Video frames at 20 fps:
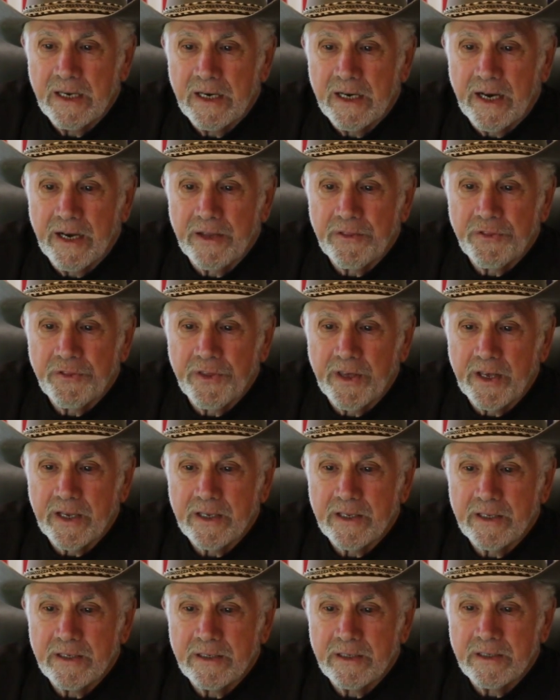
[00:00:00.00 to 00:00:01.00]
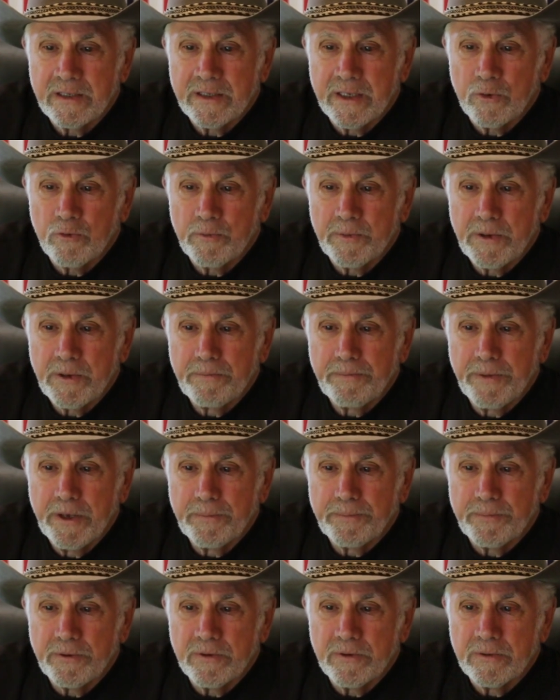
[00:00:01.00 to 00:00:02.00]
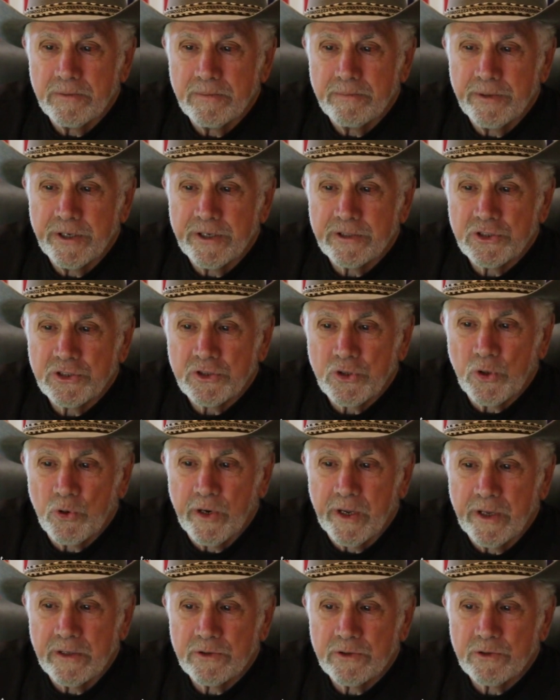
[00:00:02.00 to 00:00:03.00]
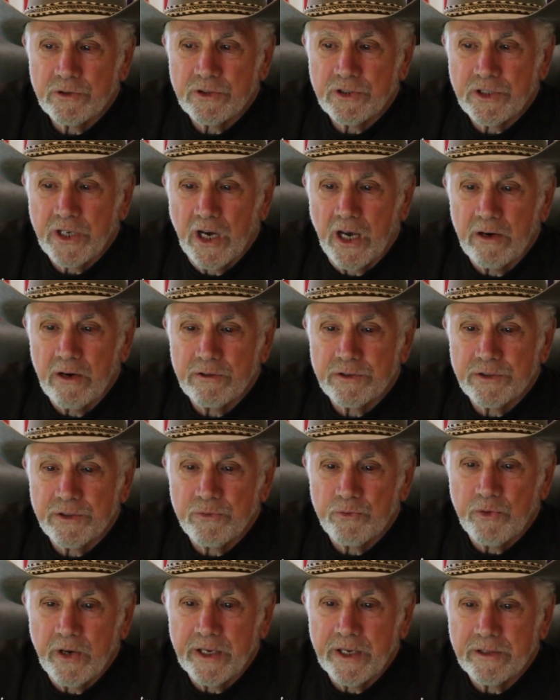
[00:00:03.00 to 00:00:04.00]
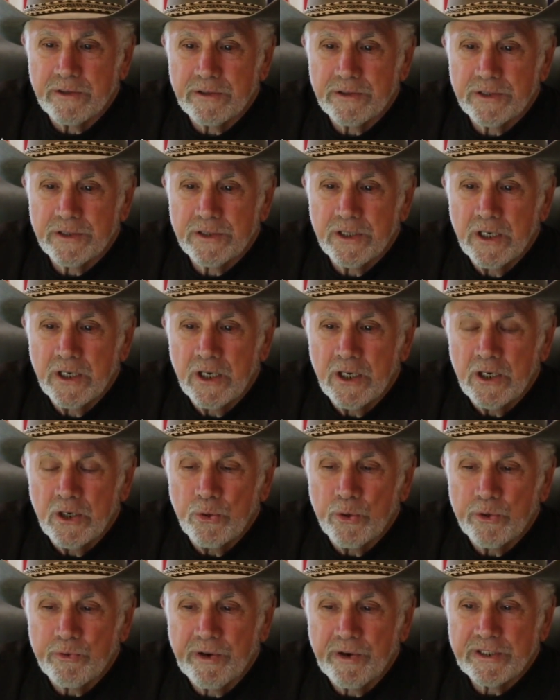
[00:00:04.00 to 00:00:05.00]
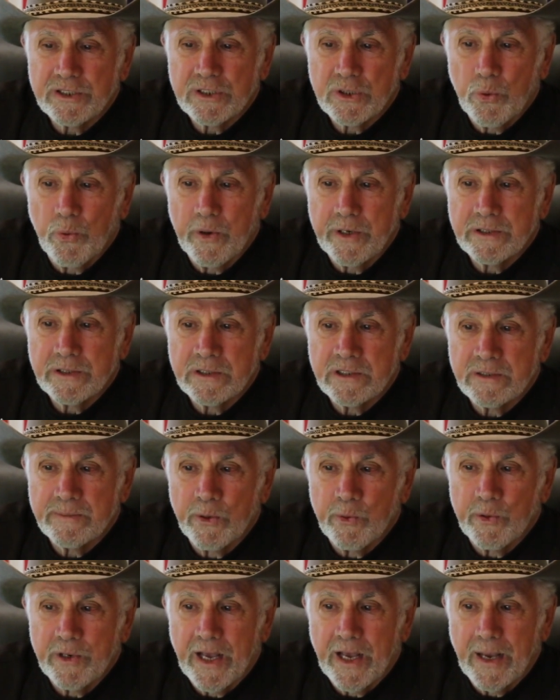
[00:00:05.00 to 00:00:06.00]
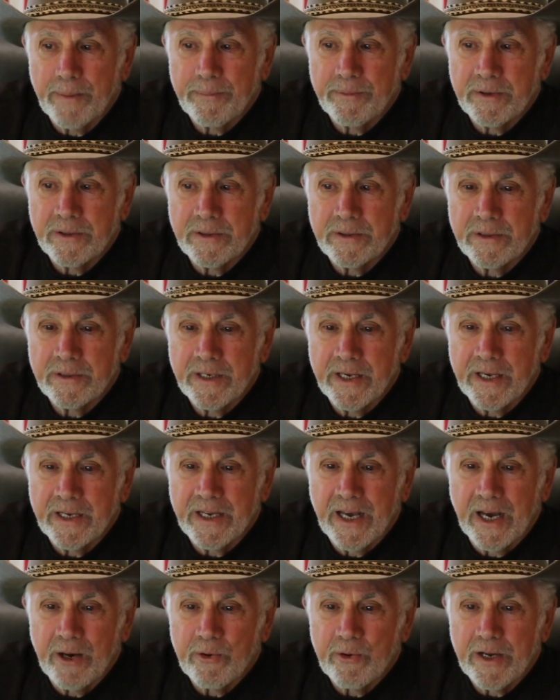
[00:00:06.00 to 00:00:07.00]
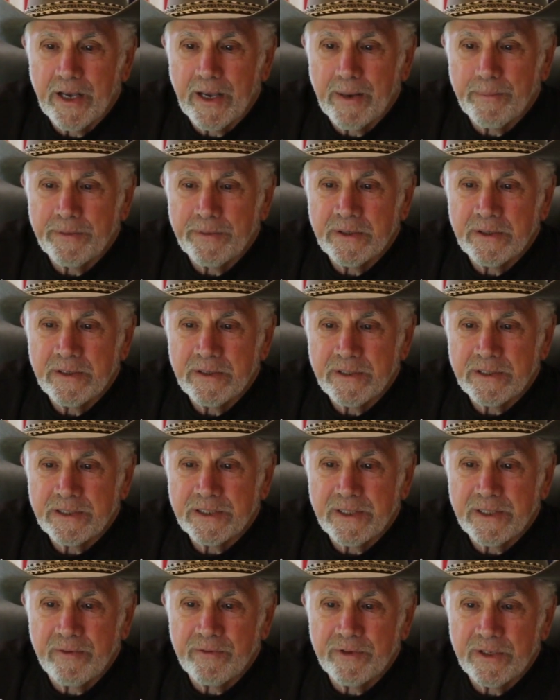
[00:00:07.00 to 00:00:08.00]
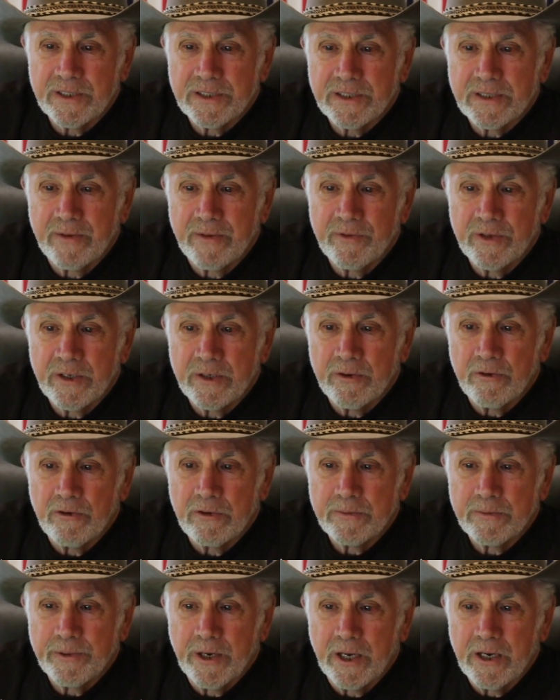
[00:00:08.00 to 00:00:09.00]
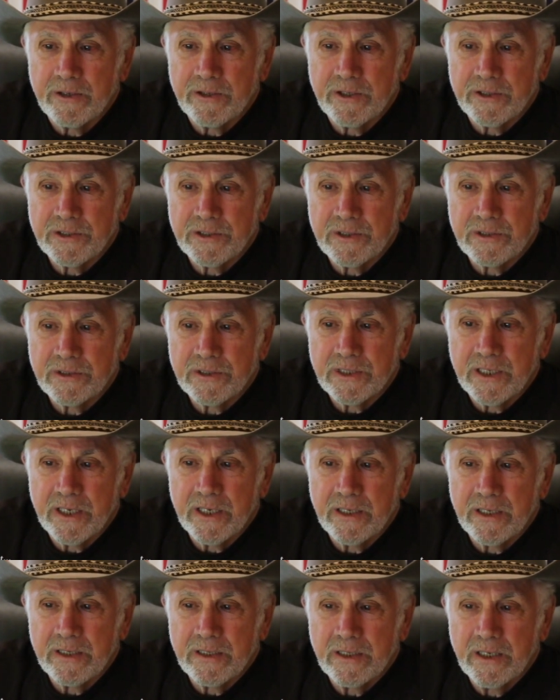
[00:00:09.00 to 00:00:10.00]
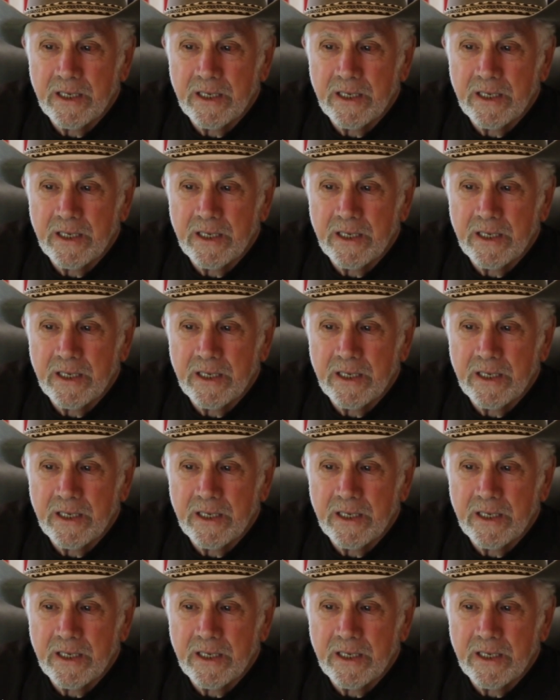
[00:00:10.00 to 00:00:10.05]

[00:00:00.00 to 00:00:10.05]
I think there will be people, be historians or scholars and writers, who would raise questions about what happened and how it happened, the 77-year-old politician said.